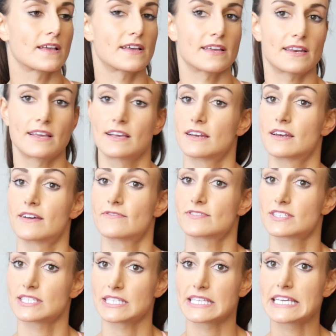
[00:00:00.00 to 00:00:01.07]
getting enough
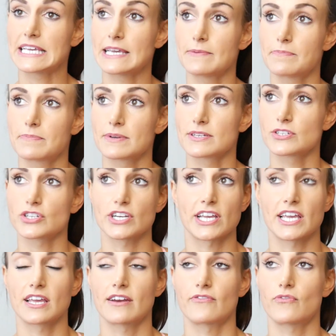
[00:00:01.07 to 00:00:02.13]
sleep,
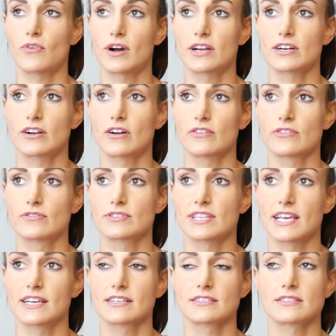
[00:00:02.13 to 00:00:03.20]
drinking enough water. All those
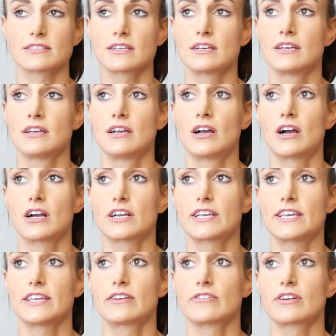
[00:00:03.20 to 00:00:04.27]
things are
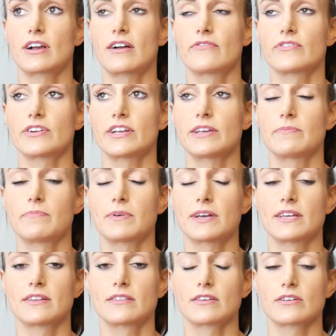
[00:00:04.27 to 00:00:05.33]
key to recovery,
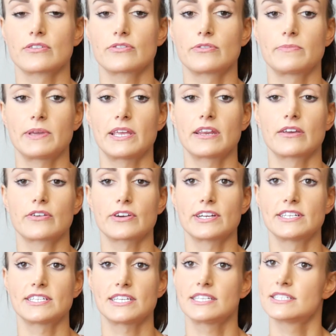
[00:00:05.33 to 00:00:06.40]
but the glutamine and
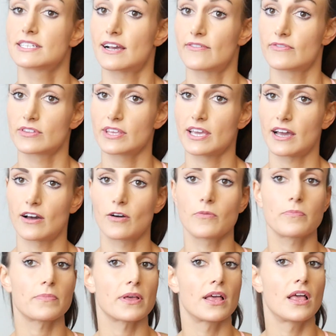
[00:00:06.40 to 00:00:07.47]
creatine definitely
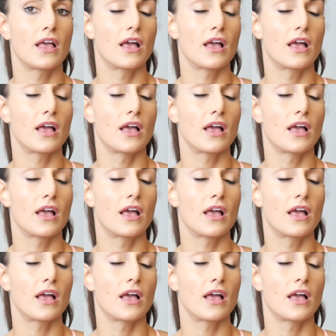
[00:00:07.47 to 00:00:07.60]
help.